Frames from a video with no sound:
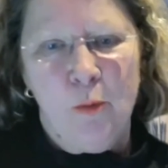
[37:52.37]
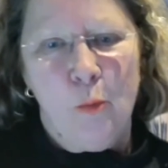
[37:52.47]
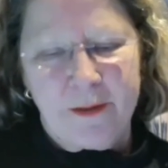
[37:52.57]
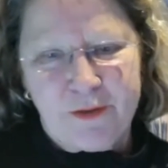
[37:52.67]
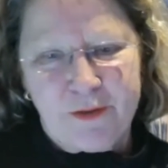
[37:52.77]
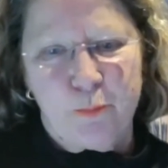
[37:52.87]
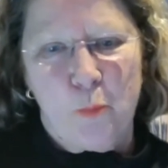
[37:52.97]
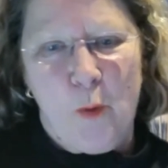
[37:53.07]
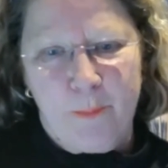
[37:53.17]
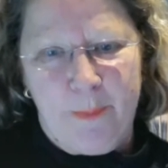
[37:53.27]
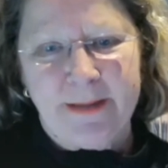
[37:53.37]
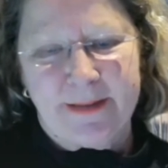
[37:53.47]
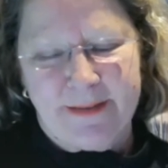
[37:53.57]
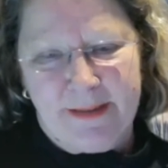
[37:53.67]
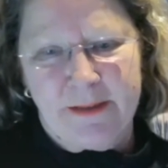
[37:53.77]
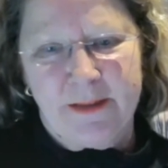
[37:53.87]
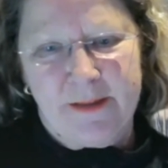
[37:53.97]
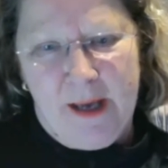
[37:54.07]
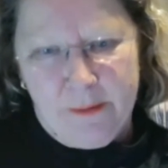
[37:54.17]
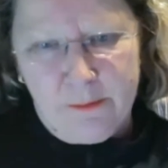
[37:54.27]
Once one piece is sticking
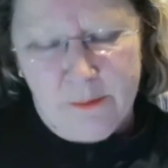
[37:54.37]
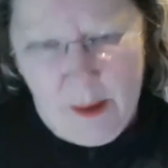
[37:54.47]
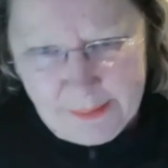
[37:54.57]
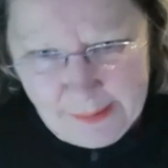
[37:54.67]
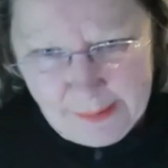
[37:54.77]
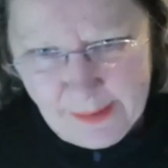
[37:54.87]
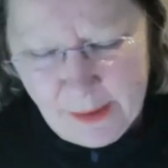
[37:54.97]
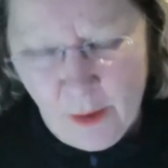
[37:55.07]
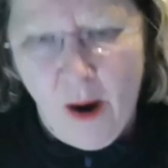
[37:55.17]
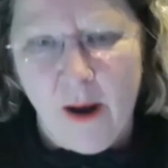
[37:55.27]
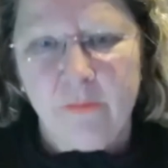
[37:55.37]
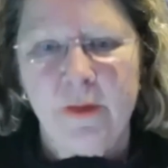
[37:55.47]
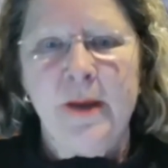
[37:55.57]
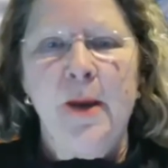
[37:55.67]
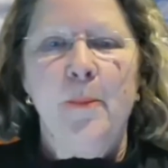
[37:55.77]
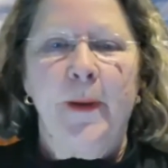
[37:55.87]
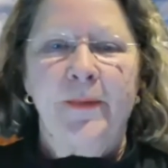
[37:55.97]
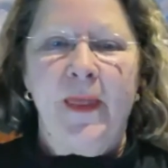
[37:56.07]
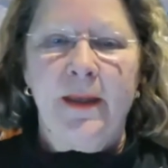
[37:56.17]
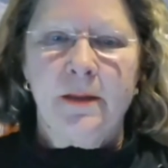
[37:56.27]
together, you're not getting that off.
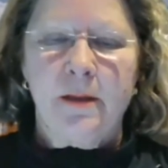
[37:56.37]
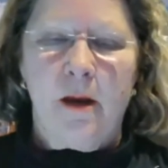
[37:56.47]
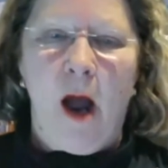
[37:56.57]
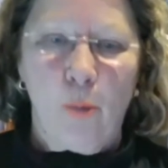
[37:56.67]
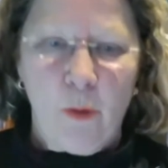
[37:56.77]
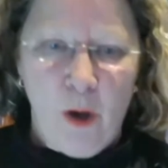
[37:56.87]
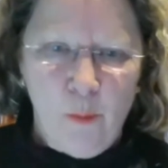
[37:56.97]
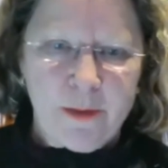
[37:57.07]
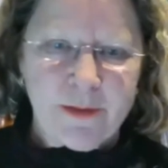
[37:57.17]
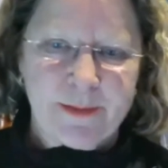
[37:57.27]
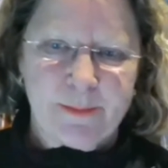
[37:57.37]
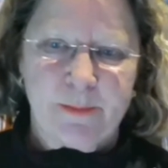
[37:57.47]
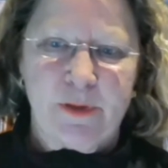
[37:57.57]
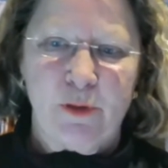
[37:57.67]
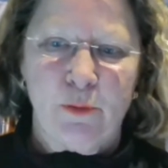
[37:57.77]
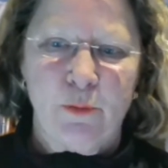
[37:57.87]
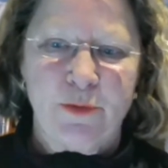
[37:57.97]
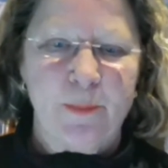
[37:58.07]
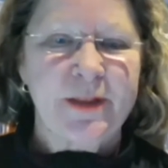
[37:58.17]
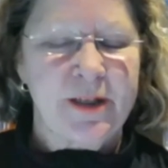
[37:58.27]
But then I would always do
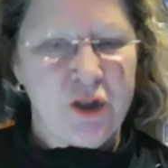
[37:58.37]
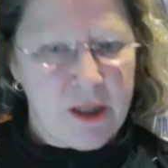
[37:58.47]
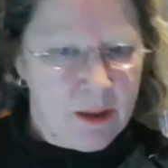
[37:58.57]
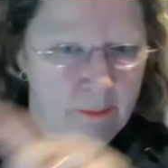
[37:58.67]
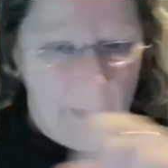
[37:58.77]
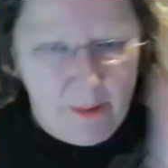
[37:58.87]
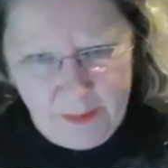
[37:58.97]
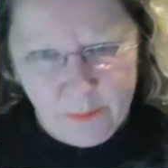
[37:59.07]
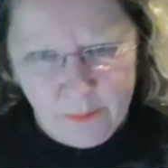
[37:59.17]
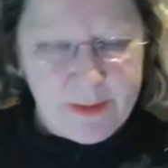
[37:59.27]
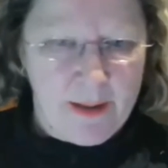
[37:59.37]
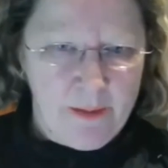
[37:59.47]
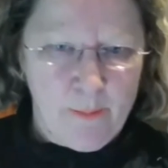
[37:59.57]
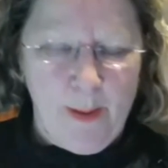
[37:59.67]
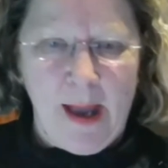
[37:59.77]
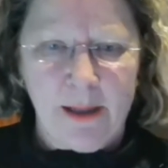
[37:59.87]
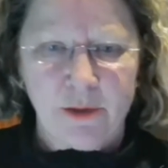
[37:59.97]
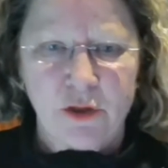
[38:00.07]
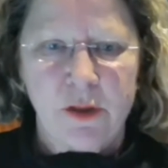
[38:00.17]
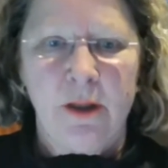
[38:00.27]
some stitching around the outside of the
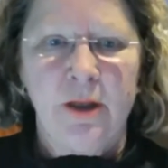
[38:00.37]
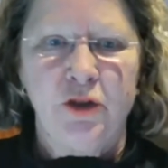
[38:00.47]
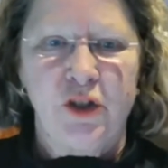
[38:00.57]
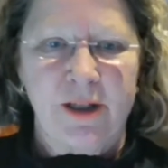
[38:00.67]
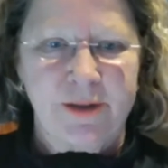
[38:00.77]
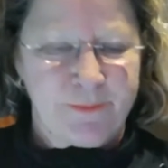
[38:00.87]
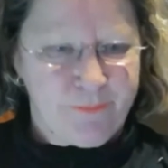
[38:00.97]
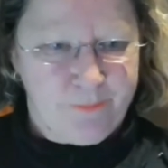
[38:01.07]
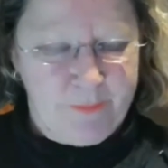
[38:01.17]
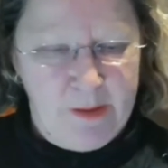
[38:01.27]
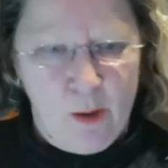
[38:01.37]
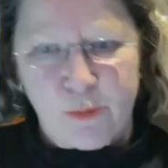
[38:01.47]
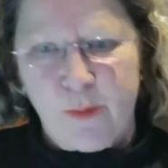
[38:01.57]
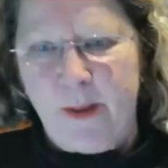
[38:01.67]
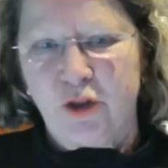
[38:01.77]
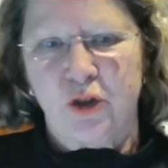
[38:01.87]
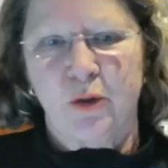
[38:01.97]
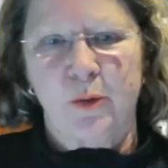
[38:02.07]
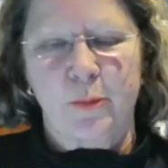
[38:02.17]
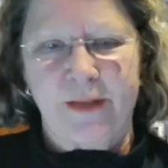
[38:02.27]
patch, just to make sure
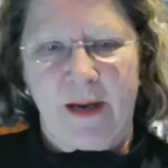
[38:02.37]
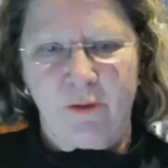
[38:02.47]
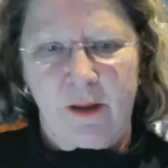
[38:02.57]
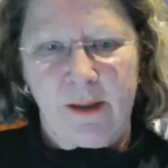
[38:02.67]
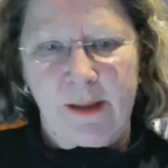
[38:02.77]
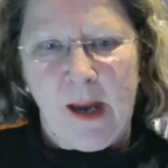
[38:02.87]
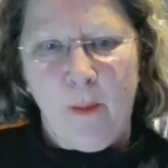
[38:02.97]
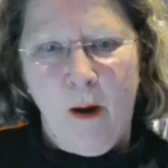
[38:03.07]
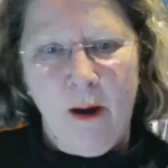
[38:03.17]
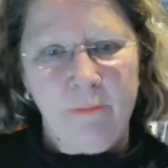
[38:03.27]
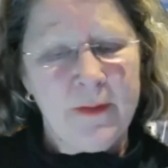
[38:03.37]
it was never going to come off.